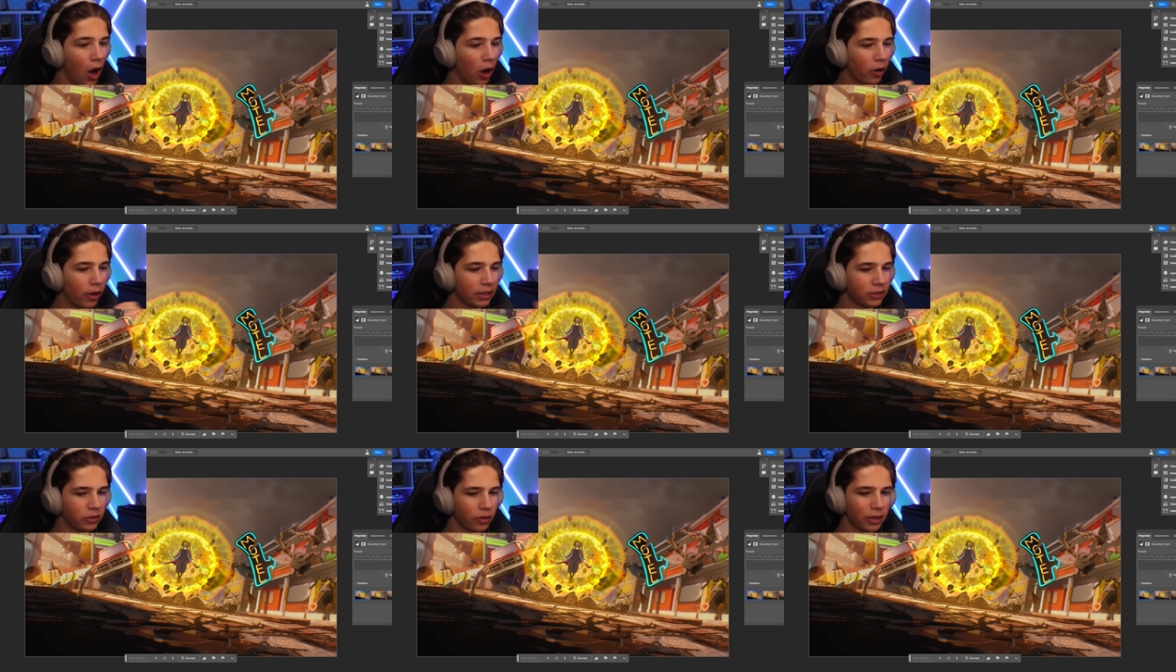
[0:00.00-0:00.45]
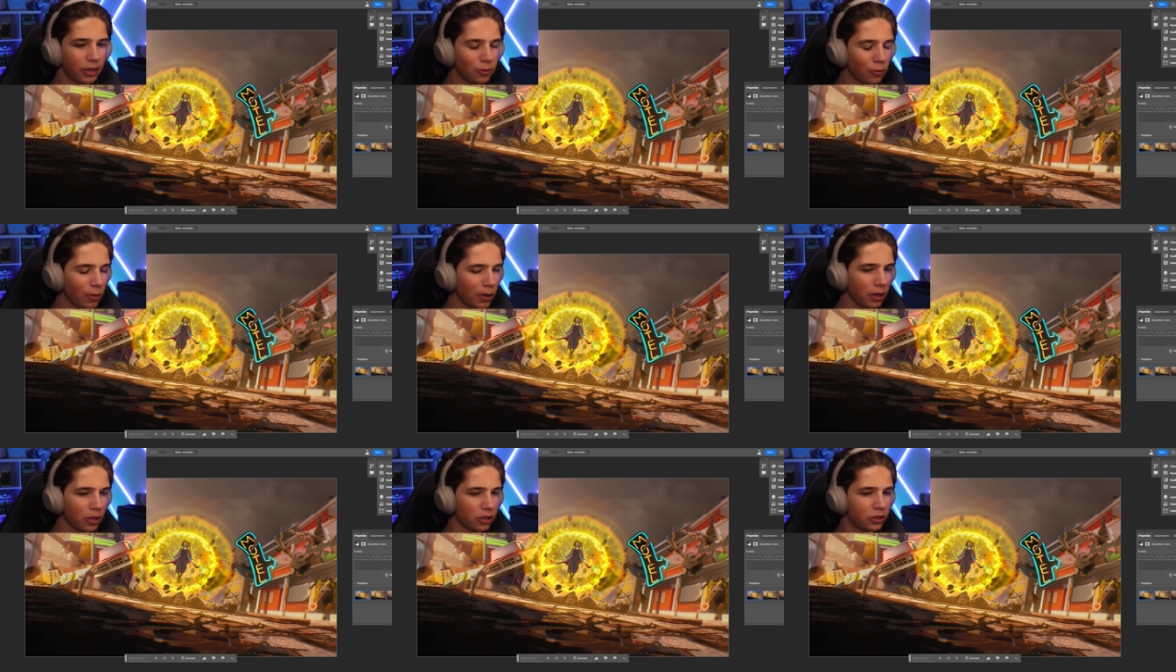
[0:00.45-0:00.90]
Okay, so
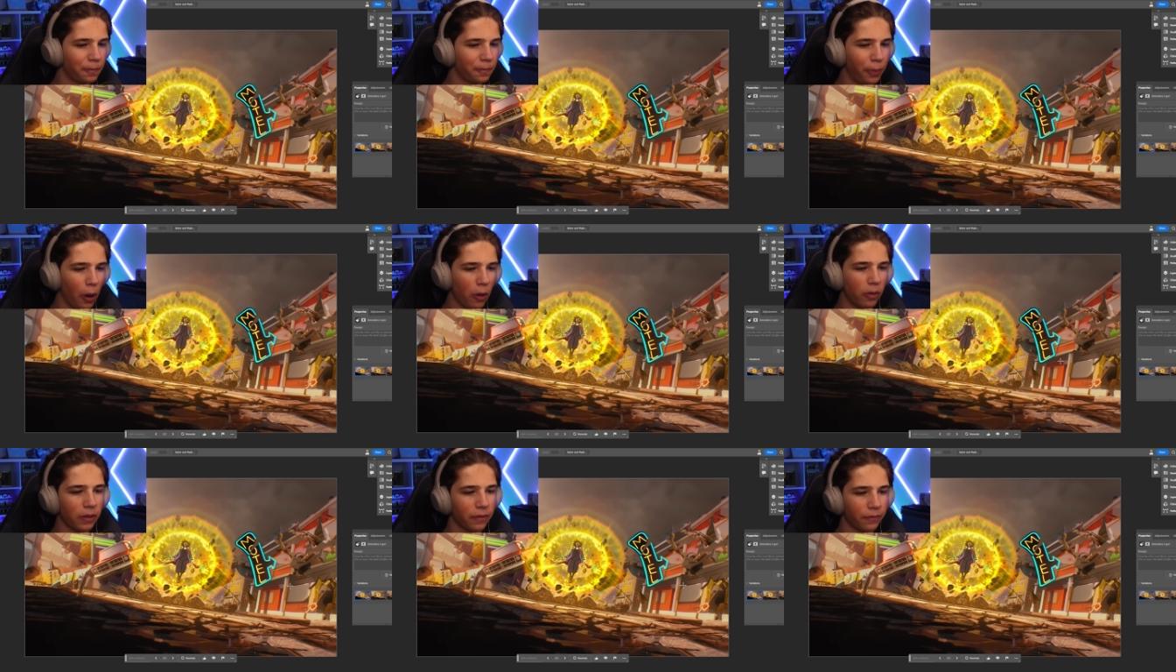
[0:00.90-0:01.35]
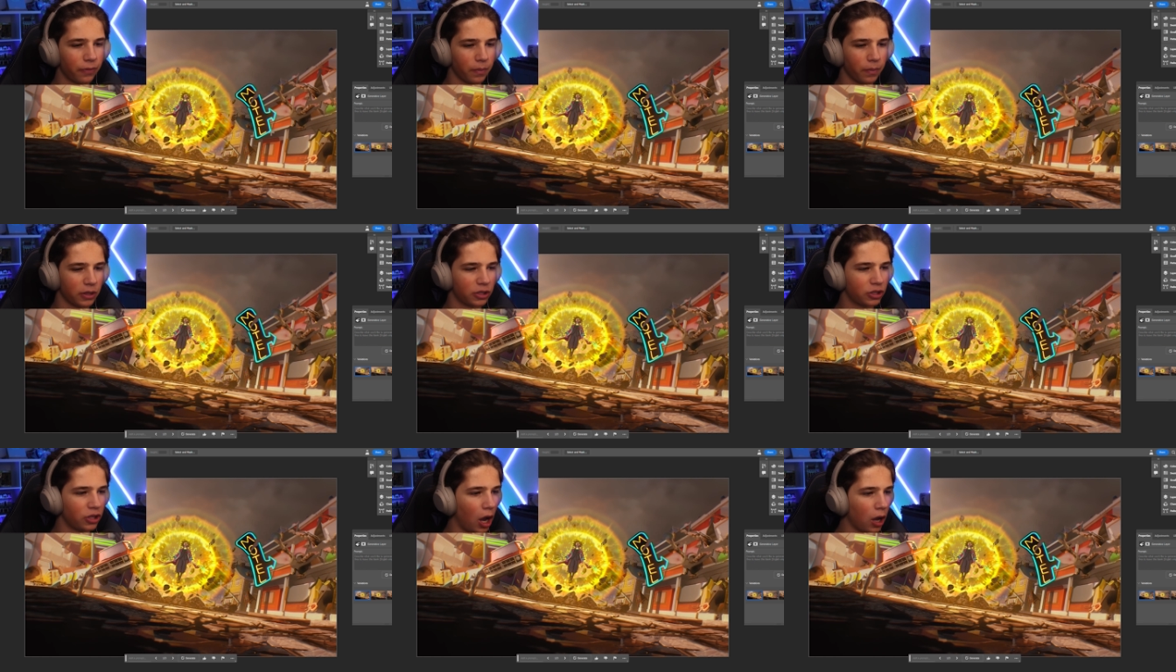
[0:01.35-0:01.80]
this one looks broken
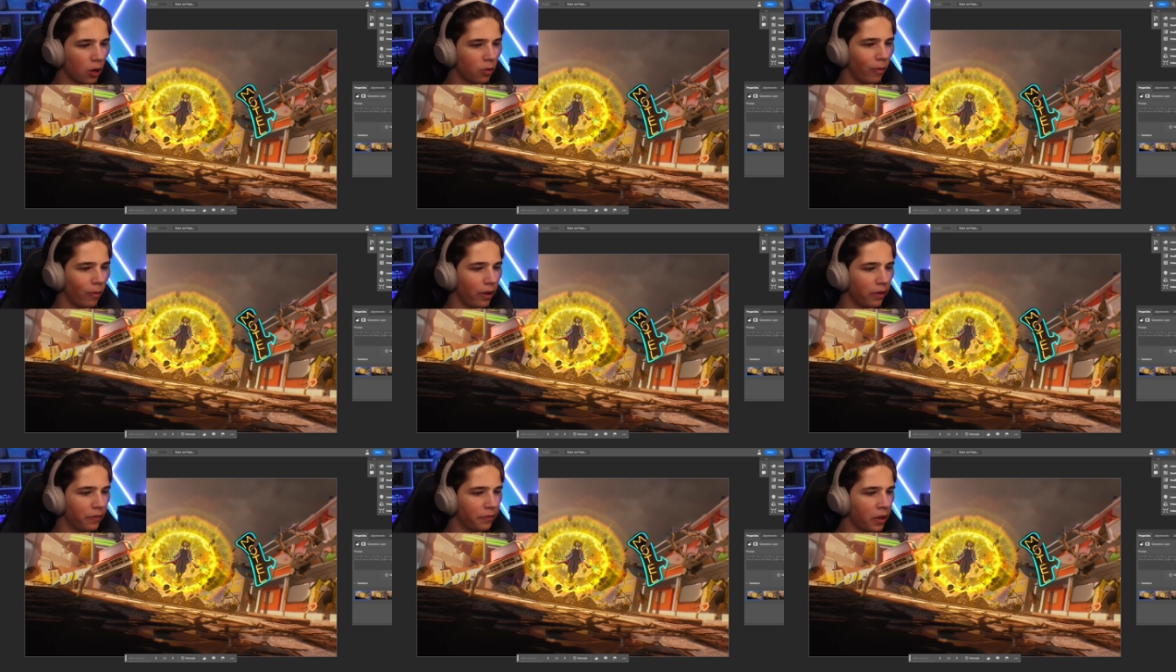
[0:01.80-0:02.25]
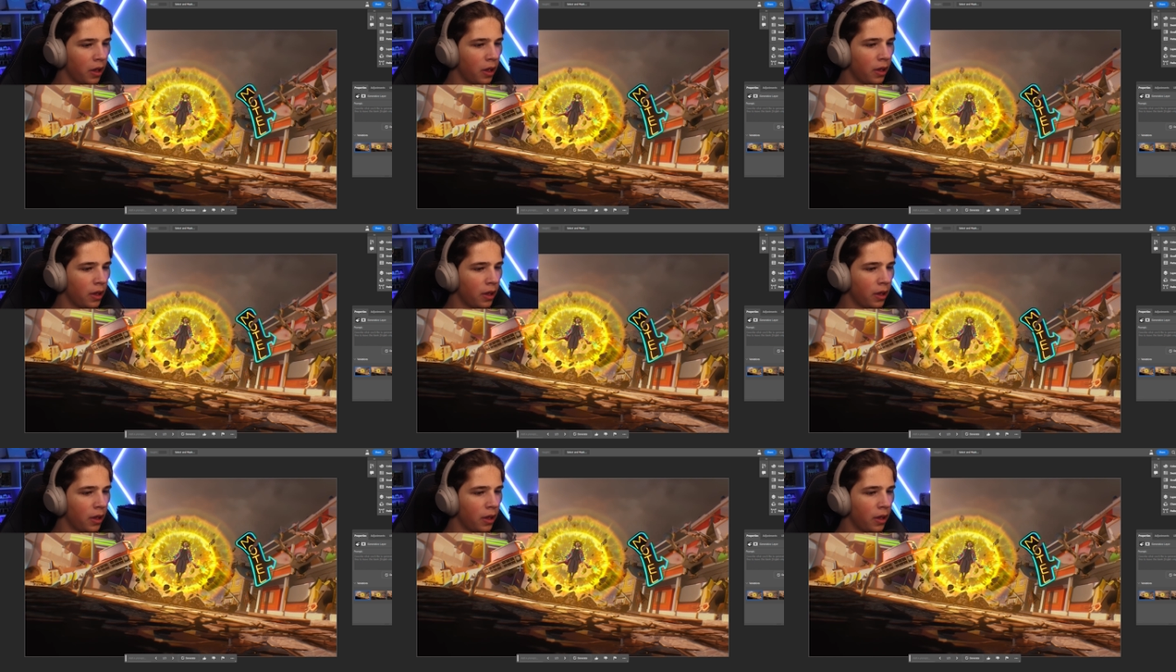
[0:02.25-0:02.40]
from the shockwave.